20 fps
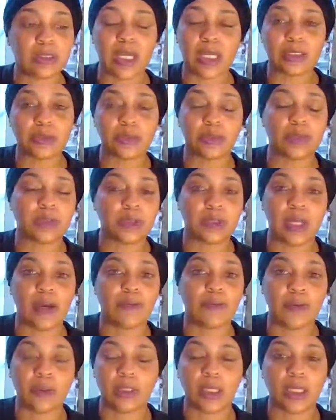That's what the
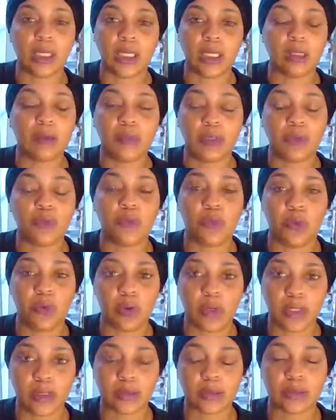devil and the enemy
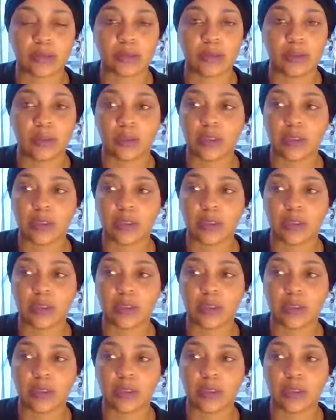wants.